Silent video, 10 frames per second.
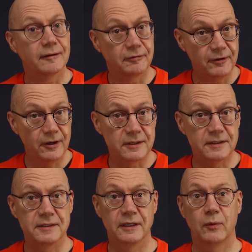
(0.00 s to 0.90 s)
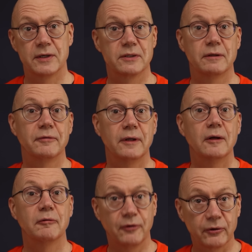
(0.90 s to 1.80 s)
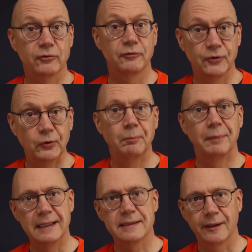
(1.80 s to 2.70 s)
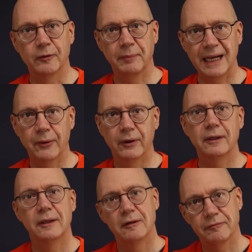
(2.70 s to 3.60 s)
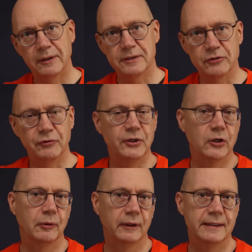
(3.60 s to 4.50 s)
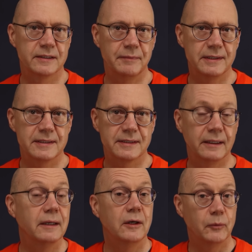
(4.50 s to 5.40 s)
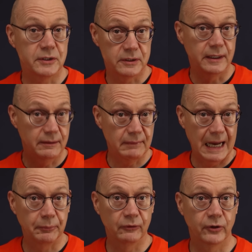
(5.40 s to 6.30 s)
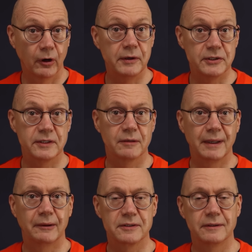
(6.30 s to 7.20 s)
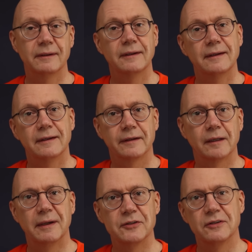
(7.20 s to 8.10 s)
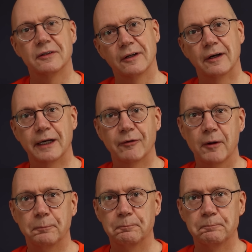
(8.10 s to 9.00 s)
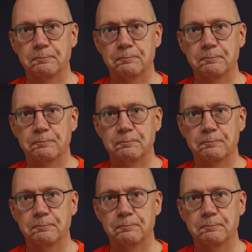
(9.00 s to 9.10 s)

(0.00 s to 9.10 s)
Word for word: The first is the question of fossil fuel baseload power versus renewable intermittency, which is the apples and oranges comparison that I mentioned earlier on.